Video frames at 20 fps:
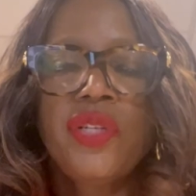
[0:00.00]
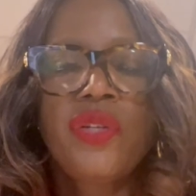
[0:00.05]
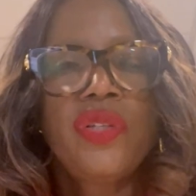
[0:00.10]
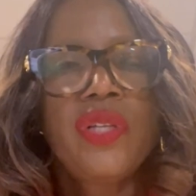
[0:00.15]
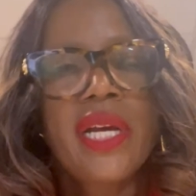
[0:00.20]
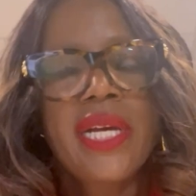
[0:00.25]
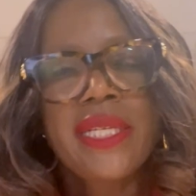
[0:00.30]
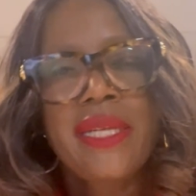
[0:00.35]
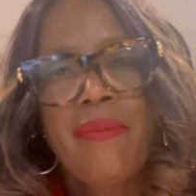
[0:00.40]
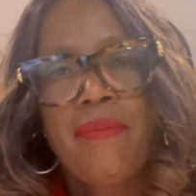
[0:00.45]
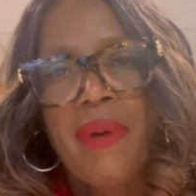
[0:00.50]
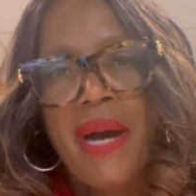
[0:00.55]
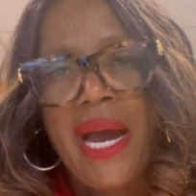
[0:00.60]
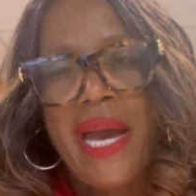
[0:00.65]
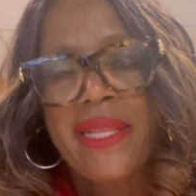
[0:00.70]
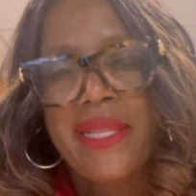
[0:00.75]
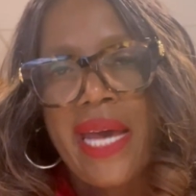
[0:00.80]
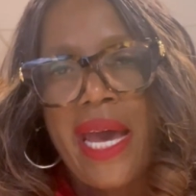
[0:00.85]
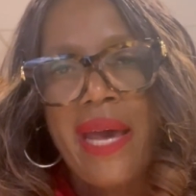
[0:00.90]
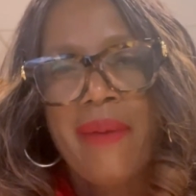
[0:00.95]
you're looking to buy
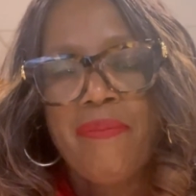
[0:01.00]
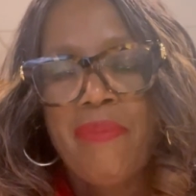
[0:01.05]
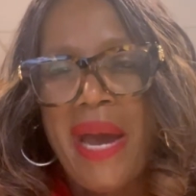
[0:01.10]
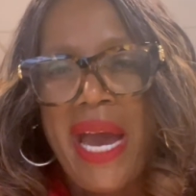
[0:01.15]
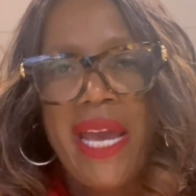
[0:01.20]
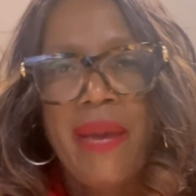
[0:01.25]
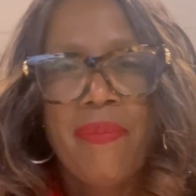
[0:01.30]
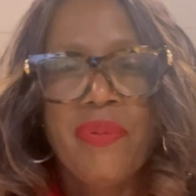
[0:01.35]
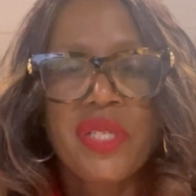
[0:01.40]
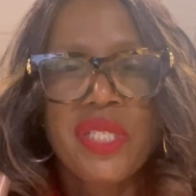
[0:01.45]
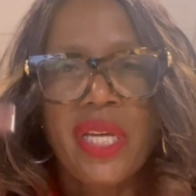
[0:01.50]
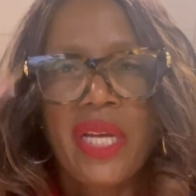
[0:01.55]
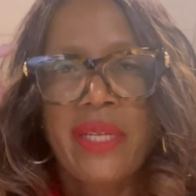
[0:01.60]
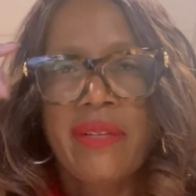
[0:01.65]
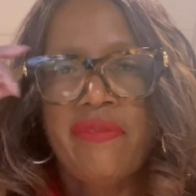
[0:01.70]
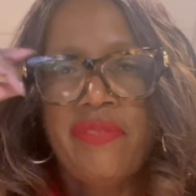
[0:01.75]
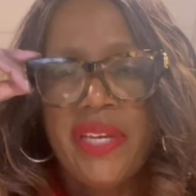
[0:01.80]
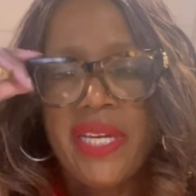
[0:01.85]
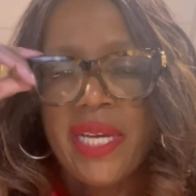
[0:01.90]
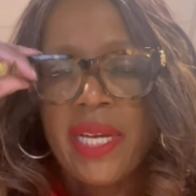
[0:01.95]
a particular
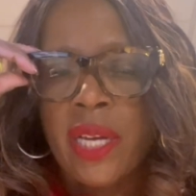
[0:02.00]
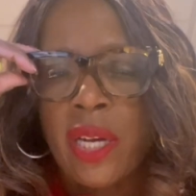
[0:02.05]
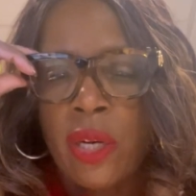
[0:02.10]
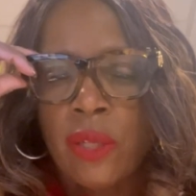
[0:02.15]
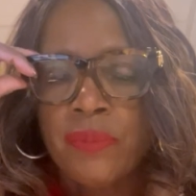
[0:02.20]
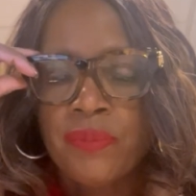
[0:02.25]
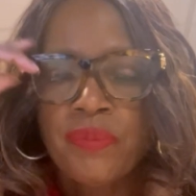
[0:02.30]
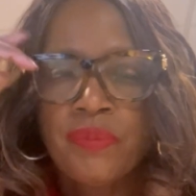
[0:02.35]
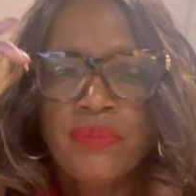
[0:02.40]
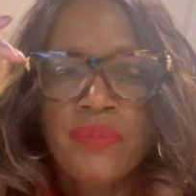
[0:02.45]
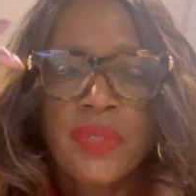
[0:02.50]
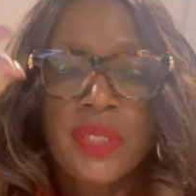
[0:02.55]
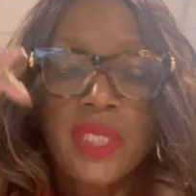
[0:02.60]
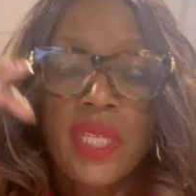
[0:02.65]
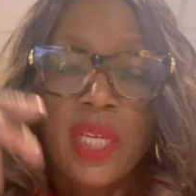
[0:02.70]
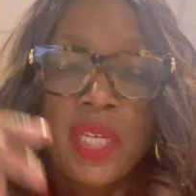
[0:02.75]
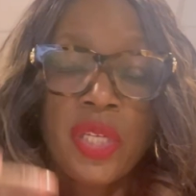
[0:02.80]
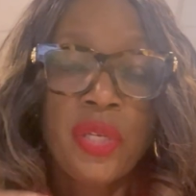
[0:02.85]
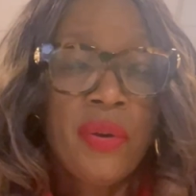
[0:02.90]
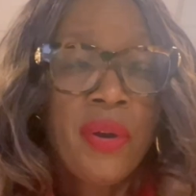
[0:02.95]
vehicle,
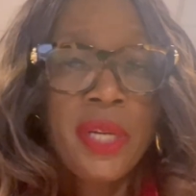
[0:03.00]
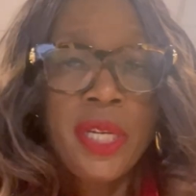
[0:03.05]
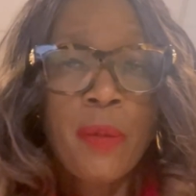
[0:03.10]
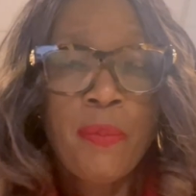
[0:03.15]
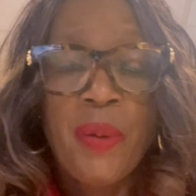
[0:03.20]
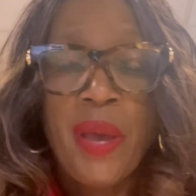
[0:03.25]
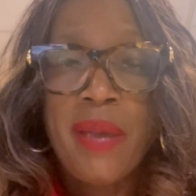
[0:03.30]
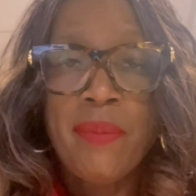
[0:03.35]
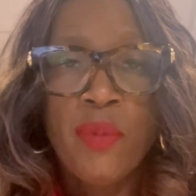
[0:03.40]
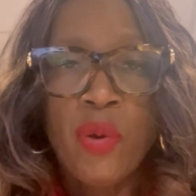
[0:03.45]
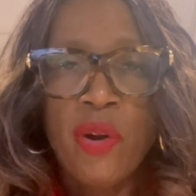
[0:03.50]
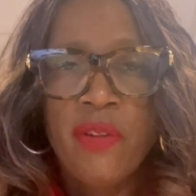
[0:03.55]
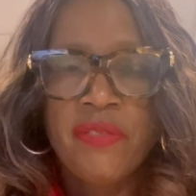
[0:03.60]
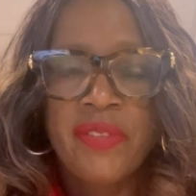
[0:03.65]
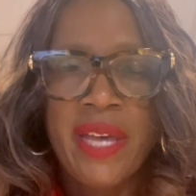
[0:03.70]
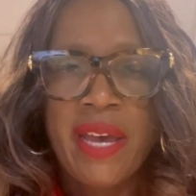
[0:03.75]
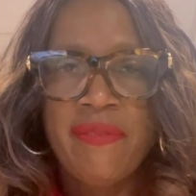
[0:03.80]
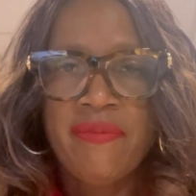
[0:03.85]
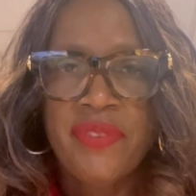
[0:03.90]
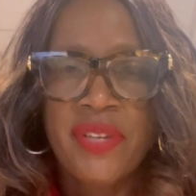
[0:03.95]
you're going to pay more for
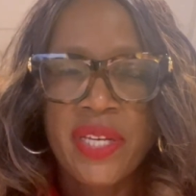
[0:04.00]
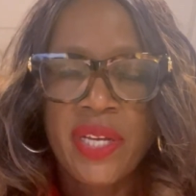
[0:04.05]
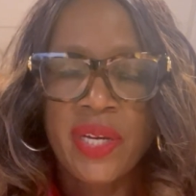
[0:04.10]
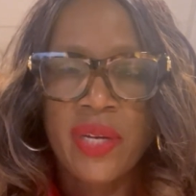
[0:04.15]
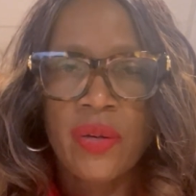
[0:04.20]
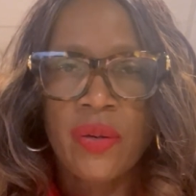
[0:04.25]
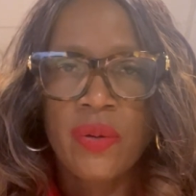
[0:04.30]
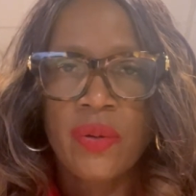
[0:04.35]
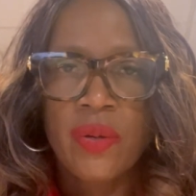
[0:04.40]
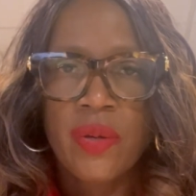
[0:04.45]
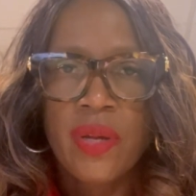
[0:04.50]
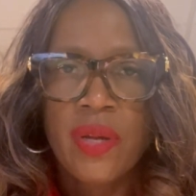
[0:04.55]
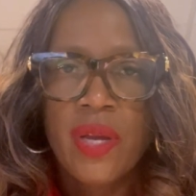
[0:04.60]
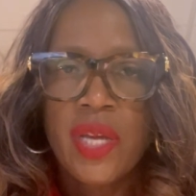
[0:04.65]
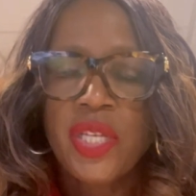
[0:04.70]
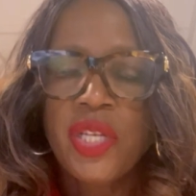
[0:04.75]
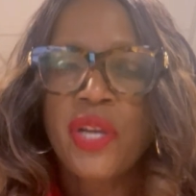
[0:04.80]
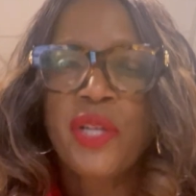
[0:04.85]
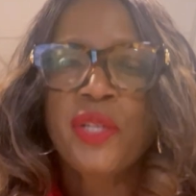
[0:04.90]
that vehicle. Your